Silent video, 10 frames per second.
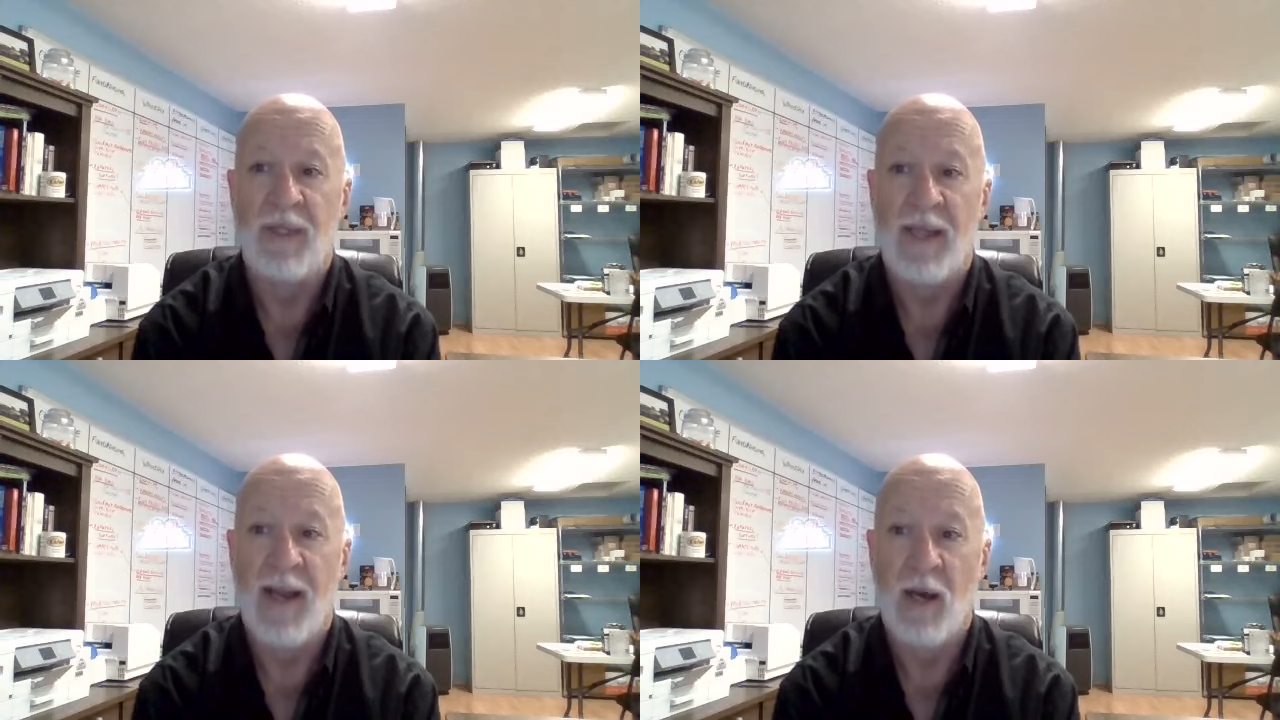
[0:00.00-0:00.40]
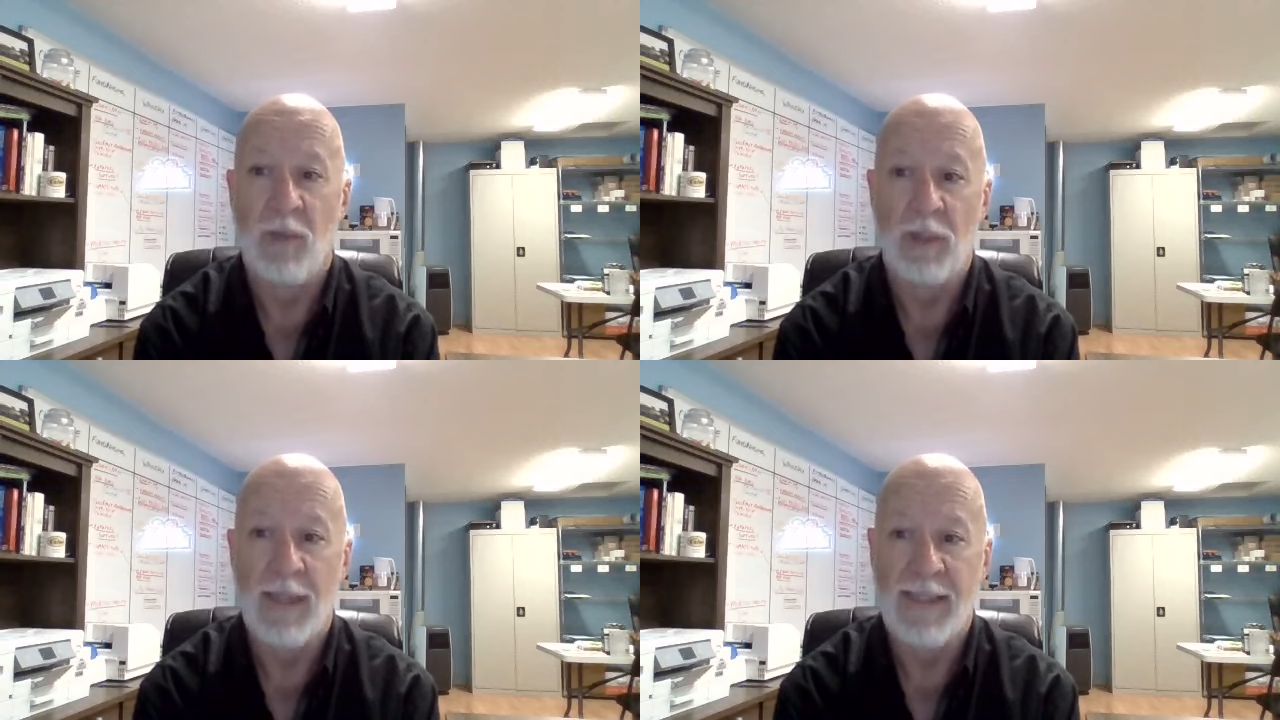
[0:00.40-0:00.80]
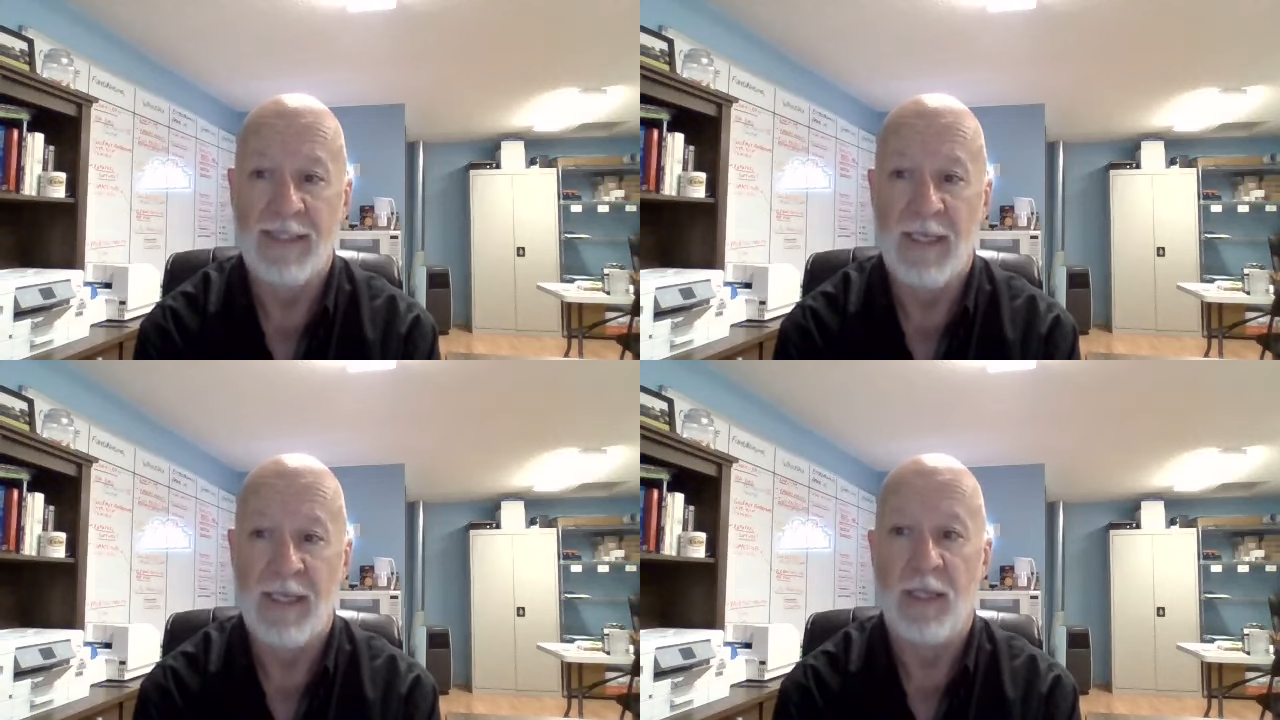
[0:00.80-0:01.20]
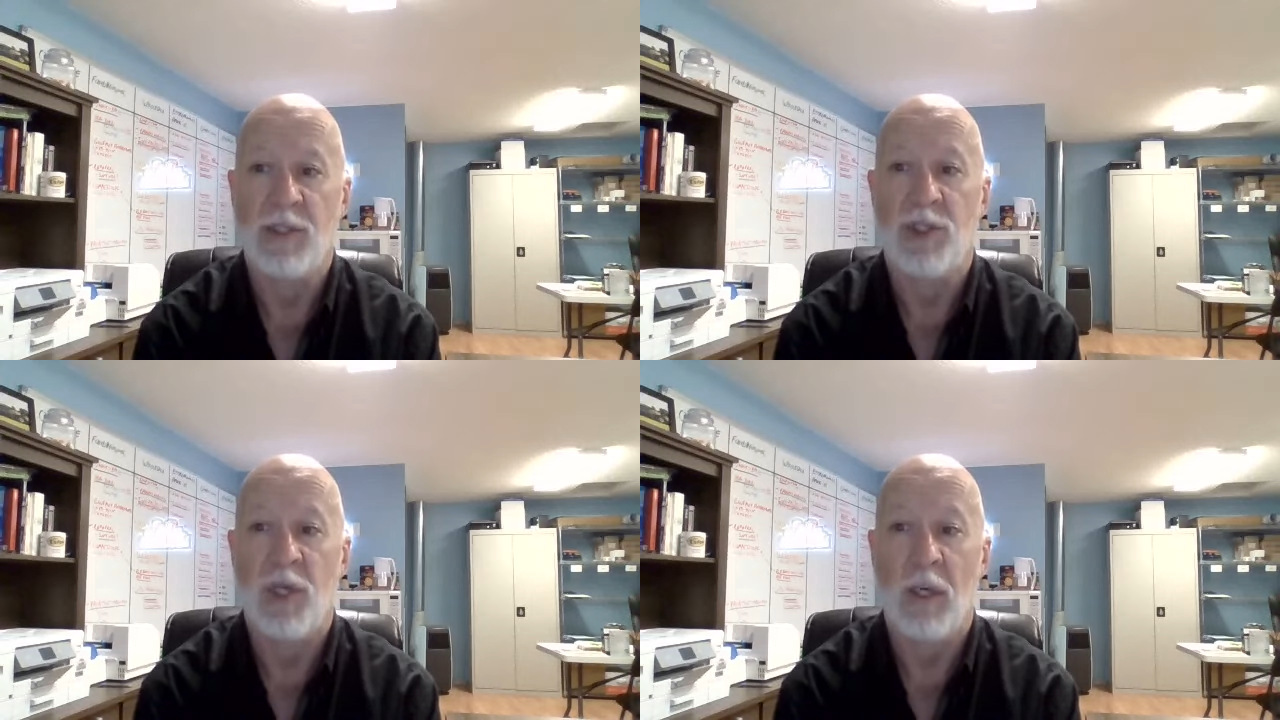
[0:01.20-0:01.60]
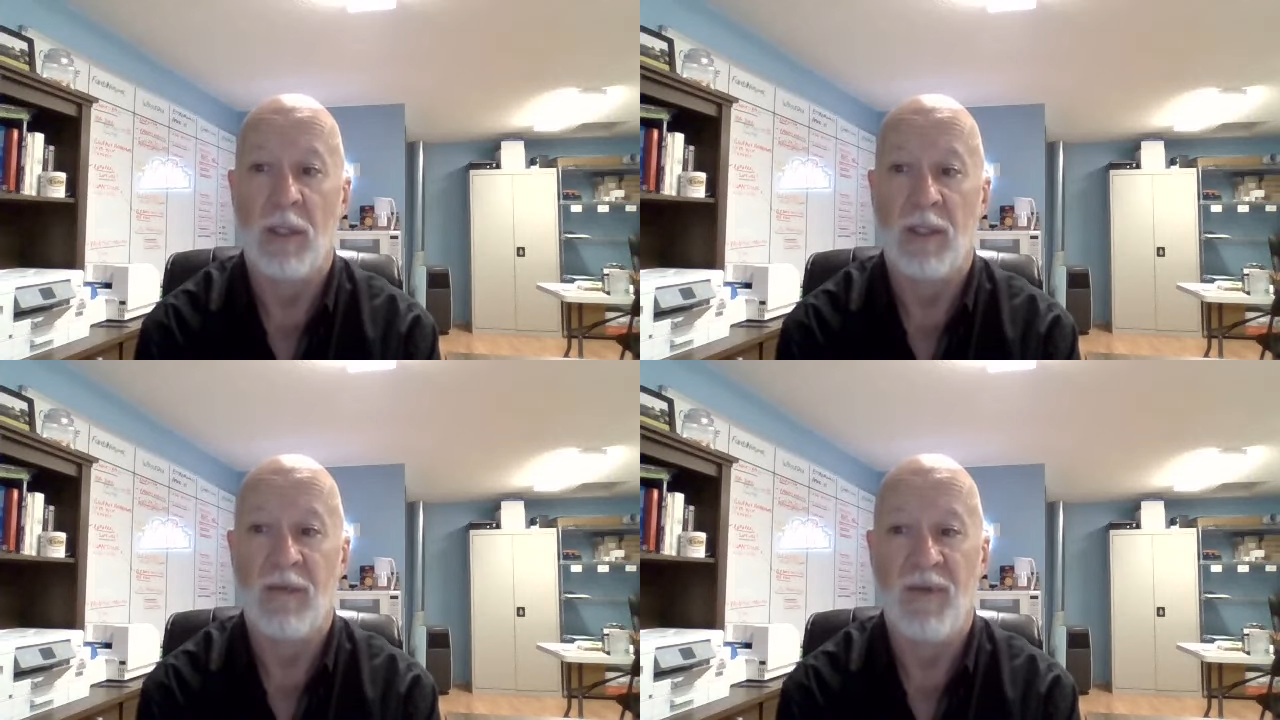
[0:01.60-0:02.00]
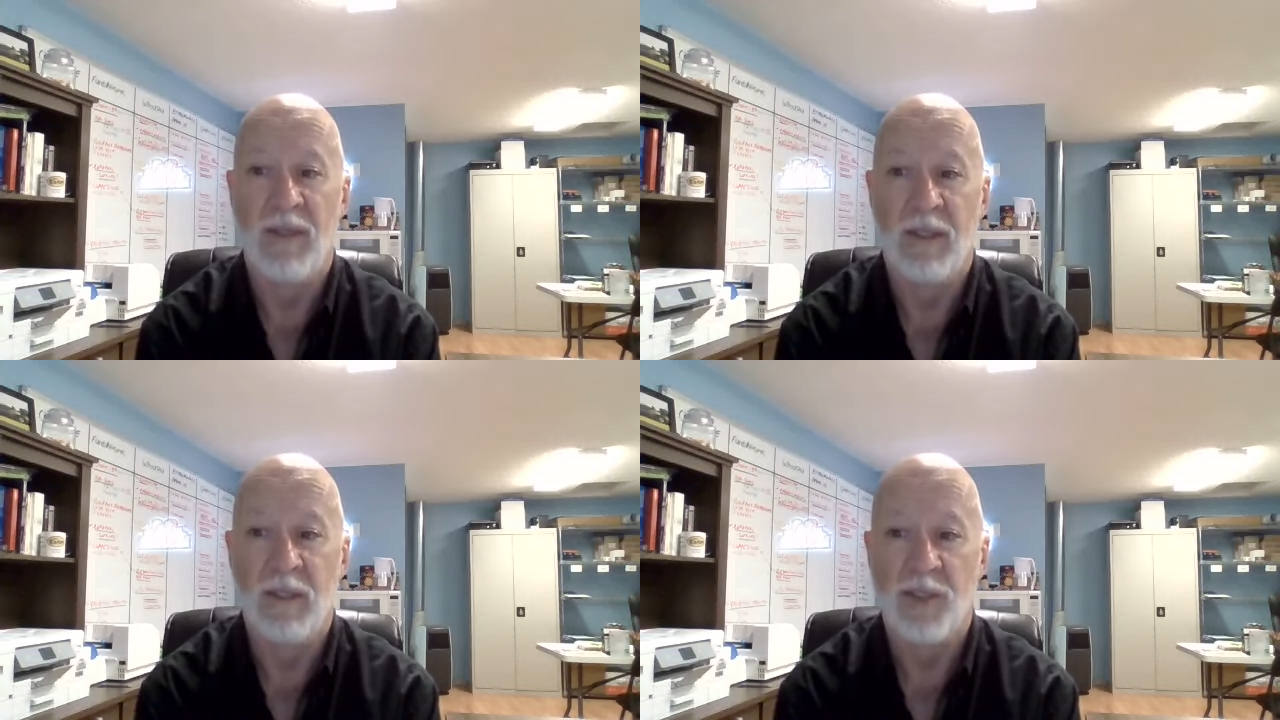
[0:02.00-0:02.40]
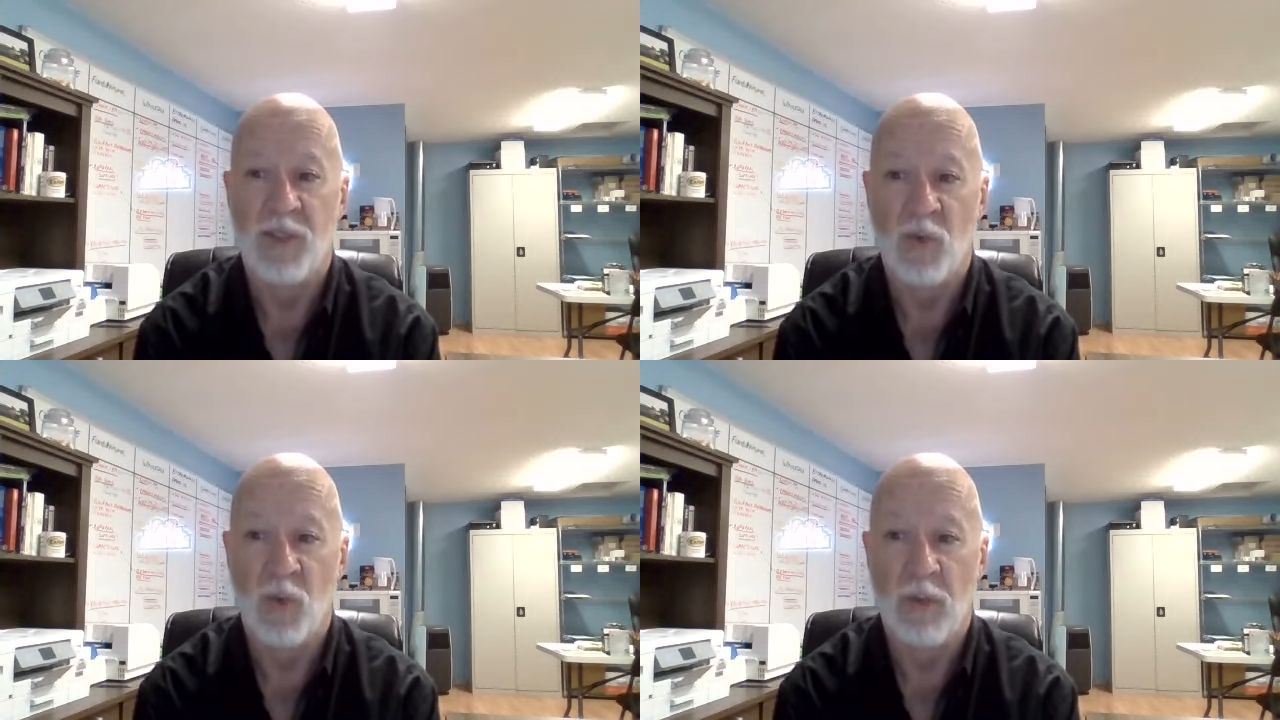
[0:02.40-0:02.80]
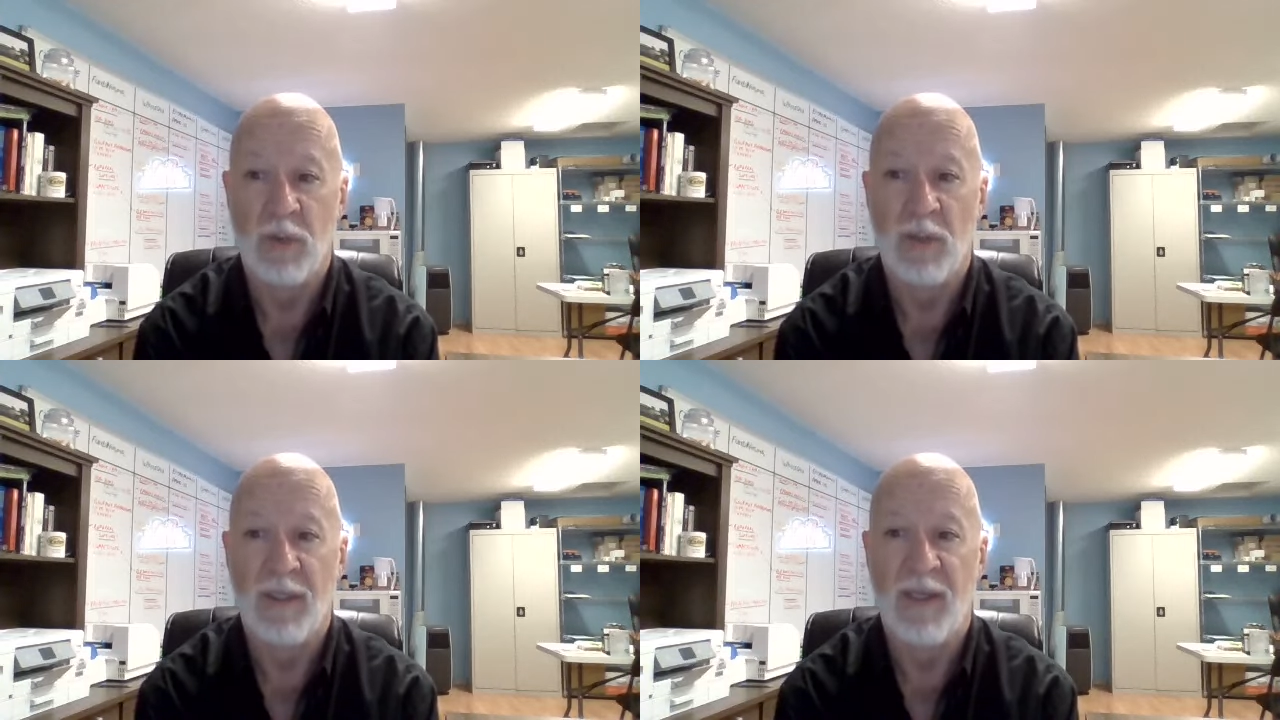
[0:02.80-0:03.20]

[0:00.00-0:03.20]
Caramel Latte, Chocolate Vanilla Swirl,